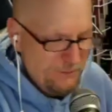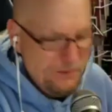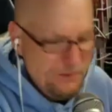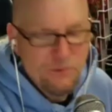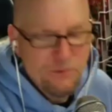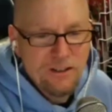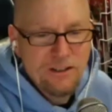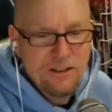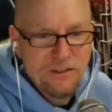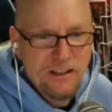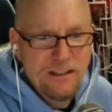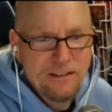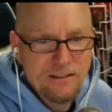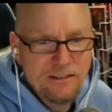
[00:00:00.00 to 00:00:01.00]
he was going to
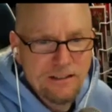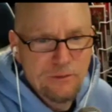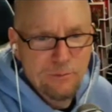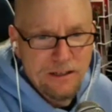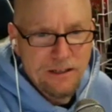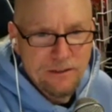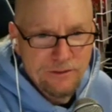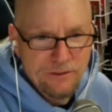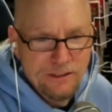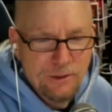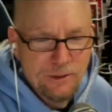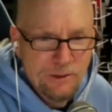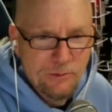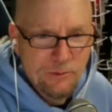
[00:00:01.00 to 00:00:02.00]
say a life model
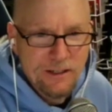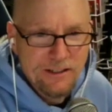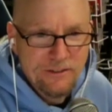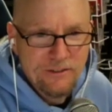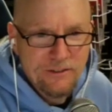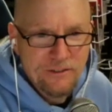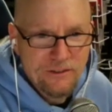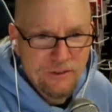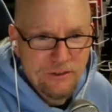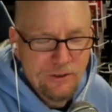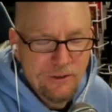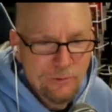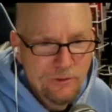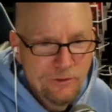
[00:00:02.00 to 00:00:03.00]
decoy, why didn't he just
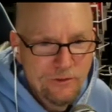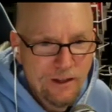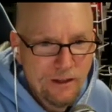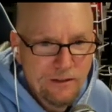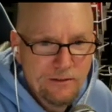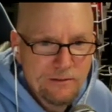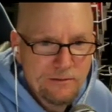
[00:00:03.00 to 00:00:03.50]
start with that?